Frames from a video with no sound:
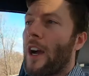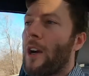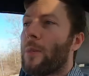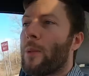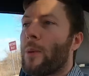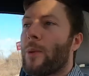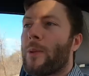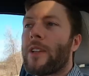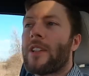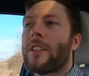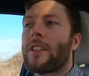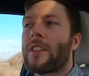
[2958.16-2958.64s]
out,
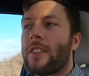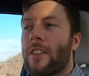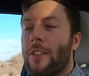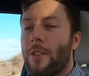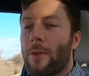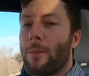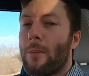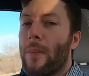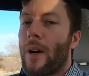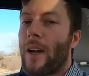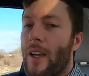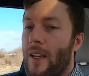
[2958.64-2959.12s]
but we
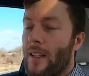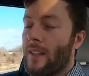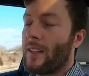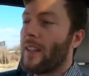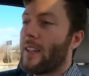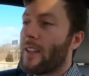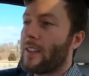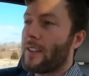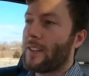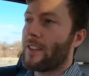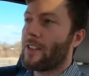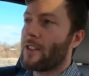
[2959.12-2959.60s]
still might
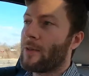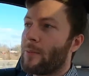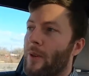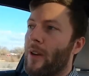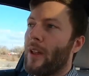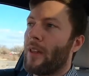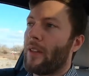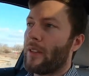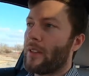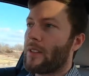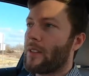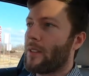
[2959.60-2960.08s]
later this
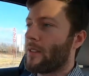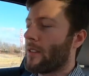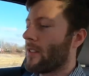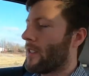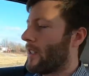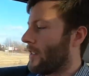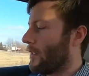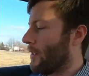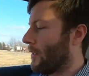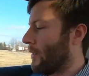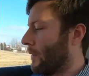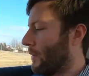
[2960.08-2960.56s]
month, so
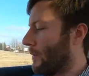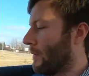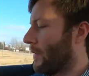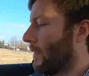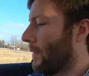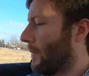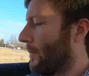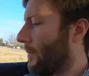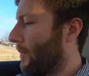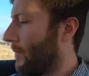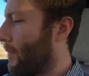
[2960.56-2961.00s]
stay tuned.